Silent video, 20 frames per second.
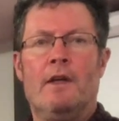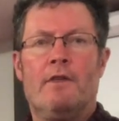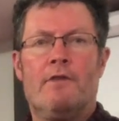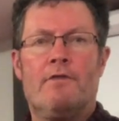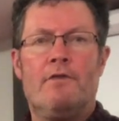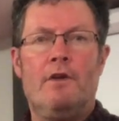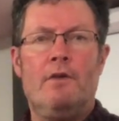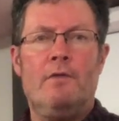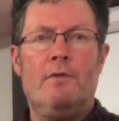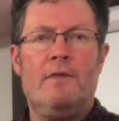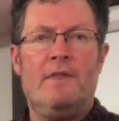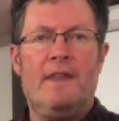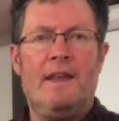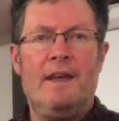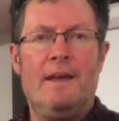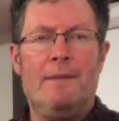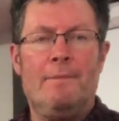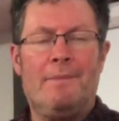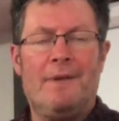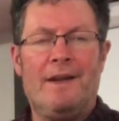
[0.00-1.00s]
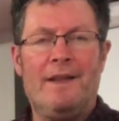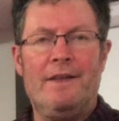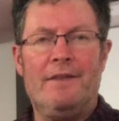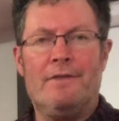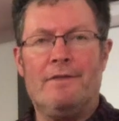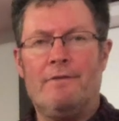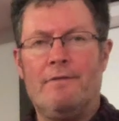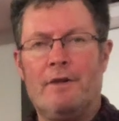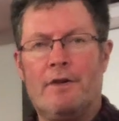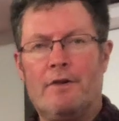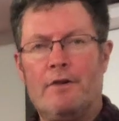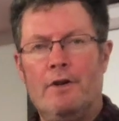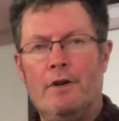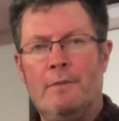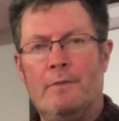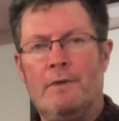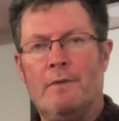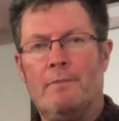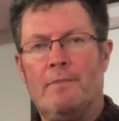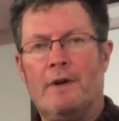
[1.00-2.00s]
through the police
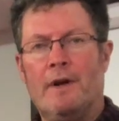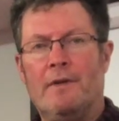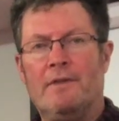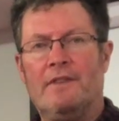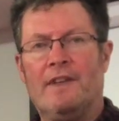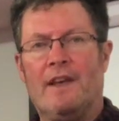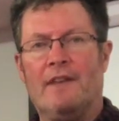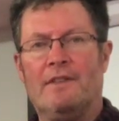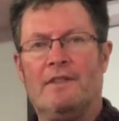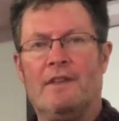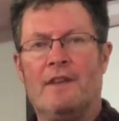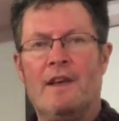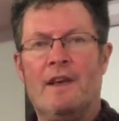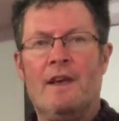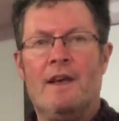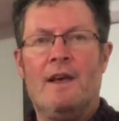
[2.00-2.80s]
recruitment process.